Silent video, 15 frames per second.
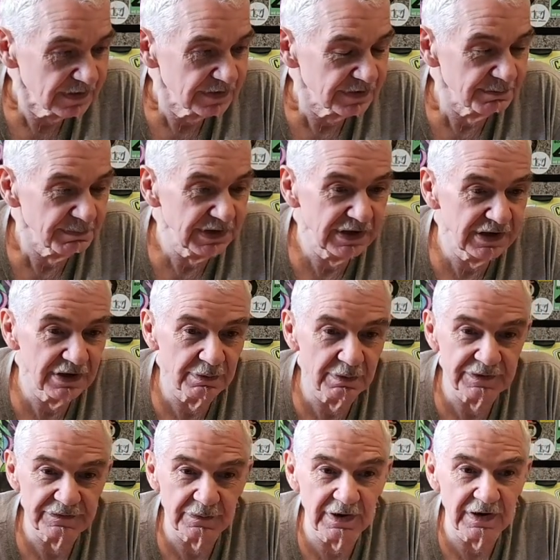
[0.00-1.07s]
The media
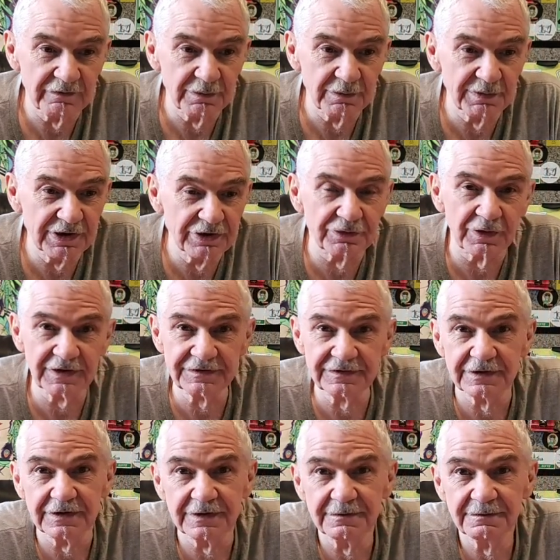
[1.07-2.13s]
was what everybody trusted.